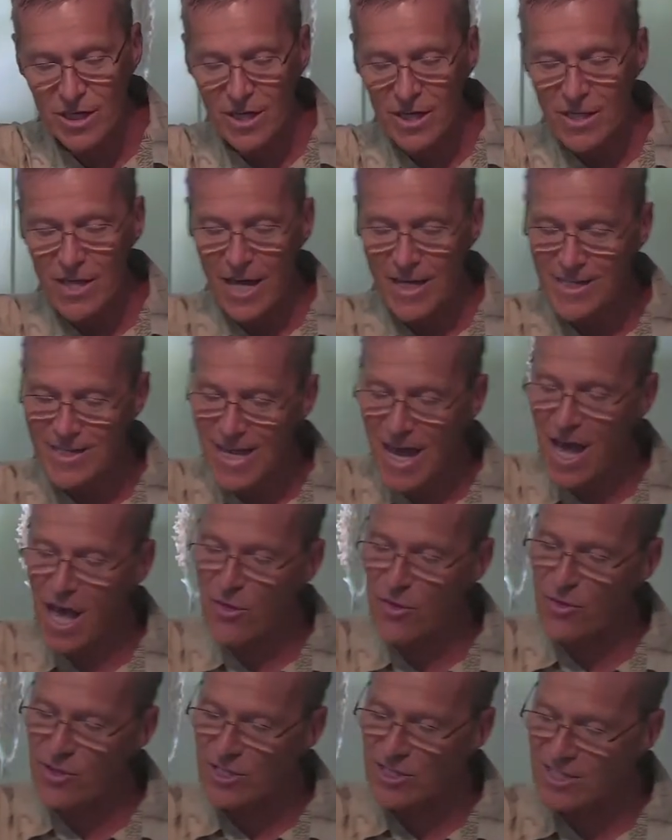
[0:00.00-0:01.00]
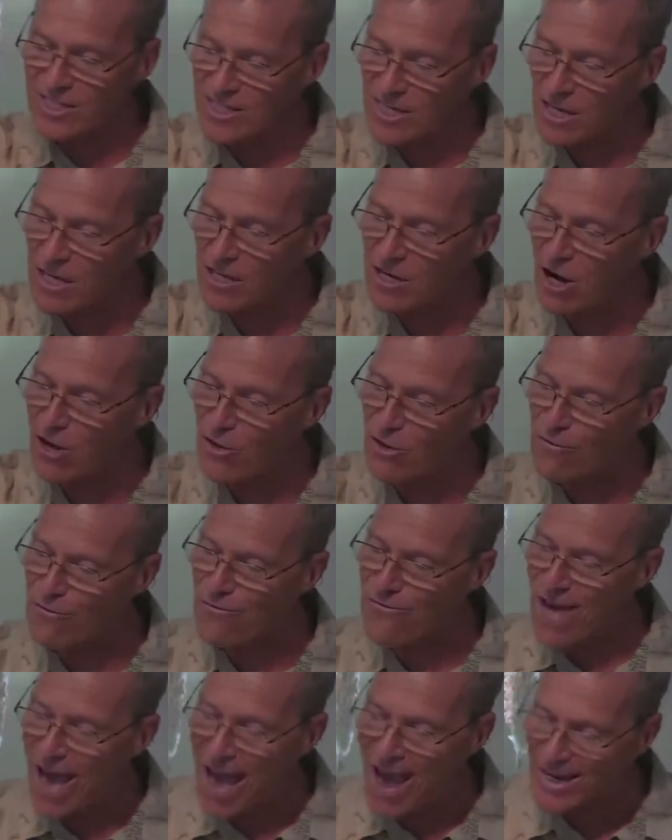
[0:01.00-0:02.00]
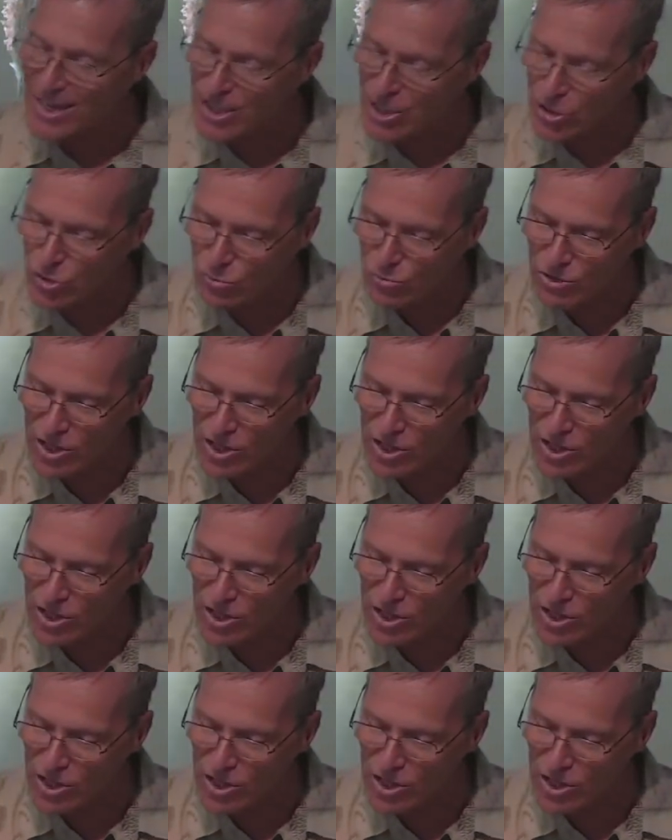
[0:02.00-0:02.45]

that death and sin are the vacuum